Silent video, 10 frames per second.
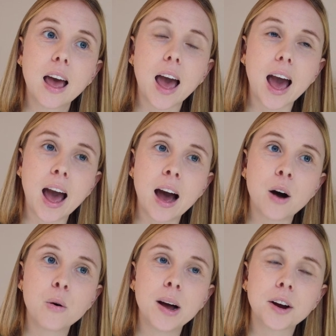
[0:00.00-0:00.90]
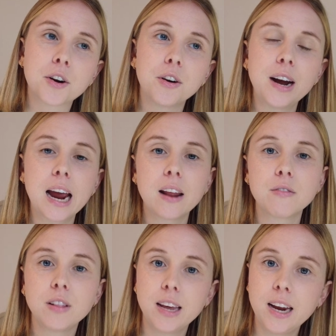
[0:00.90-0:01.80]
how a
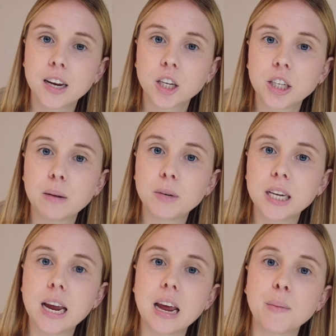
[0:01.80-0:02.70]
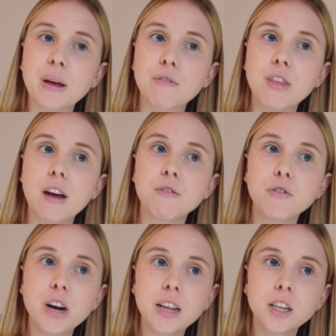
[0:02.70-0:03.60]
creative leadership team, if they're
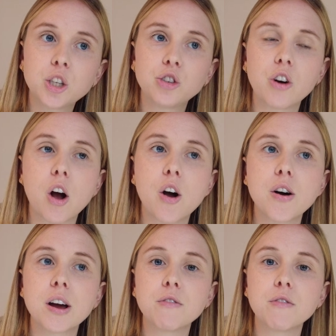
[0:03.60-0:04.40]
really strong,